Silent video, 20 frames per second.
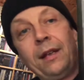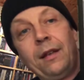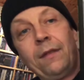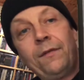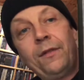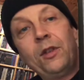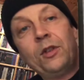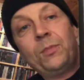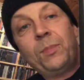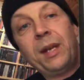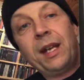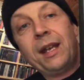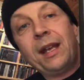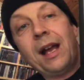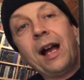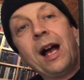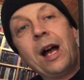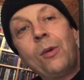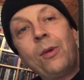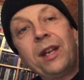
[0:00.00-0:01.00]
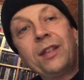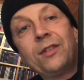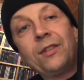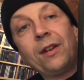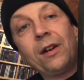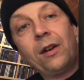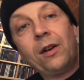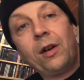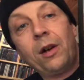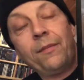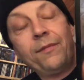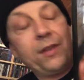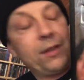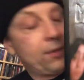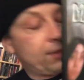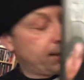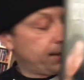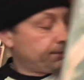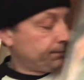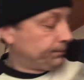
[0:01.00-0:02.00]
First pick, Highway Star,
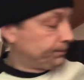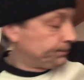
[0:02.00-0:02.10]
obviously.